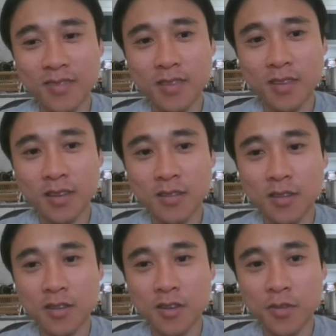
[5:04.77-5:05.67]

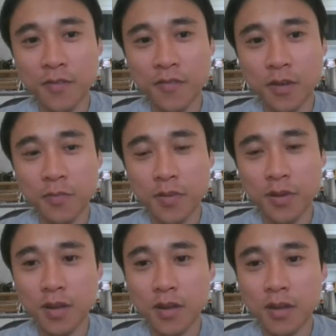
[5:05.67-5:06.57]
So we flop
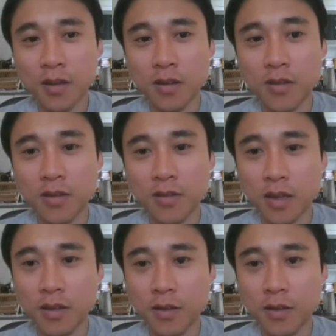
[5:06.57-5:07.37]
another set here